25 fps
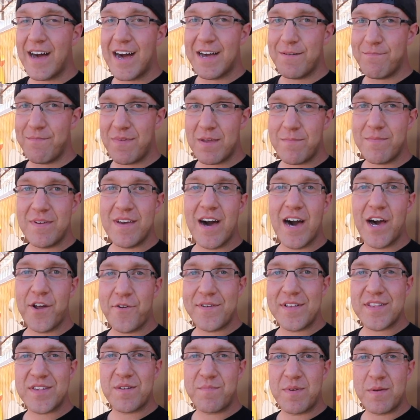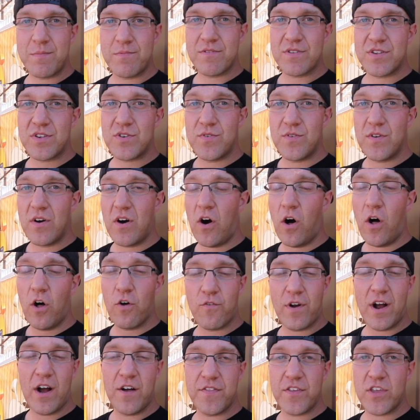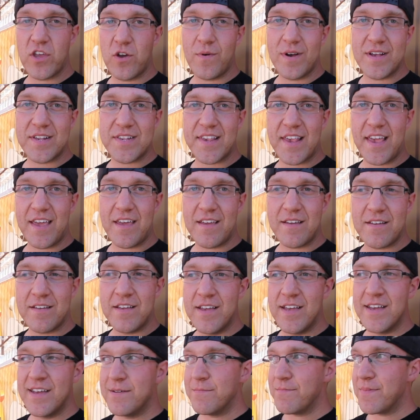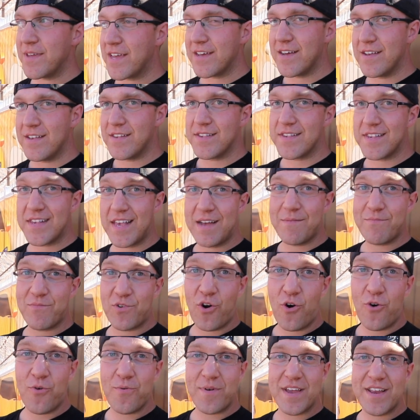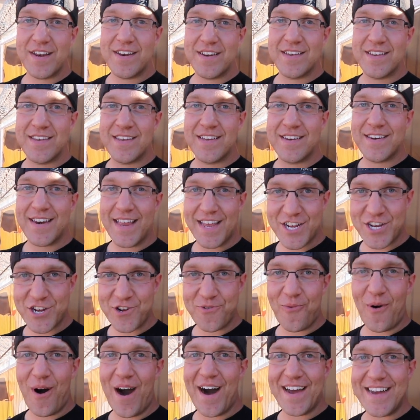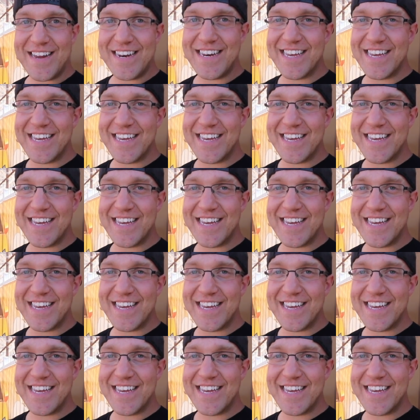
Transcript: I may be hiring some people soon all around the USA because I'm going nationwide.